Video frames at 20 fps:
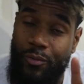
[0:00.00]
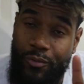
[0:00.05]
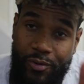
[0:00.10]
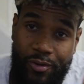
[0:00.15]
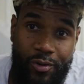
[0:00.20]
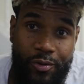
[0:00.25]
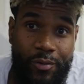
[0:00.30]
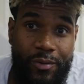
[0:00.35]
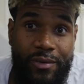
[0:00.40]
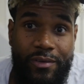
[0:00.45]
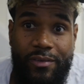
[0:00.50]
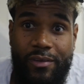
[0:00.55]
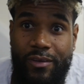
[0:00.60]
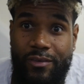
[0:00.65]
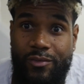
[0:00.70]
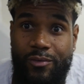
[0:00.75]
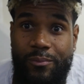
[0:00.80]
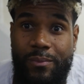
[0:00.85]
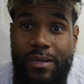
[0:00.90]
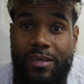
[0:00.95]
When you're doing this,
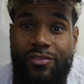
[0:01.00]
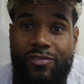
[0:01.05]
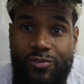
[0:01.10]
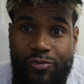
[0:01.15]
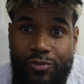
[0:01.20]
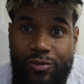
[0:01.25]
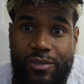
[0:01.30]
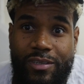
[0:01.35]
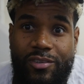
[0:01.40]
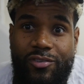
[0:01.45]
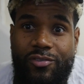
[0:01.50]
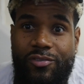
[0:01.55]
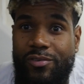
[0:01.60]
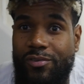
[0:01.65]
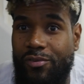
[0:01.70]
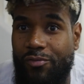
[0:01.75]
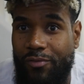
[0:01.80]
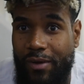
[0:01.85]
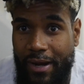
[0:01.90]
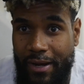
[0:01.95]
also make sure that you're in
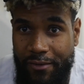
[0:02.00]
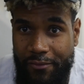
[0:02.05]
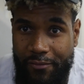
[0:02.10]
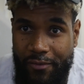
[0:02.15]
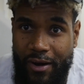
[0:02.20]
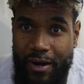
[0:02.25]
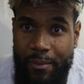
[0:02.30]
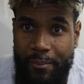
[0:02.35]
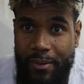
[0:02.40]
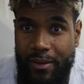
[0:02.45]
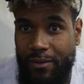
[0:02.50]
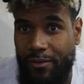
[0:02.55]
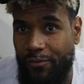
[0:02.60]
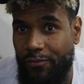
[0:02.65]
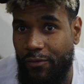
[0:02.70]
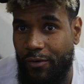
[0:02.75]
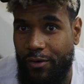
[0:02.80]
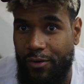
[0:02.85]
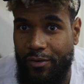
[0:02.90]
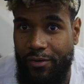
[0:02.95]
the right environment as
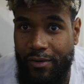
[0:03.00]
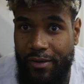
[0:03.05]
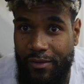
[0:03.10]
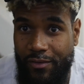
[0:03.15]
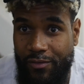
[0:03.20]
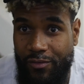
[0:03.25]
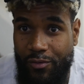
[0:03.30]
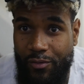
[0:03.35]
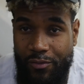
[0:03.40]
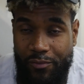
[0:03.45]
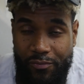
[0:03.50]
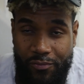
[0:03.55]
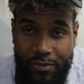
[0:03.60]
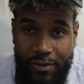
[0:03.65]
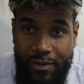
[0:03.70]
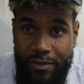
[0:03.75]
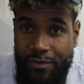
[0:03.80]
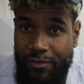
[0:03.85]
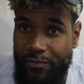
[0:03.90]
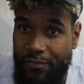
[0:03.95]
far as your
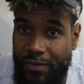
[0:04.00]
friends,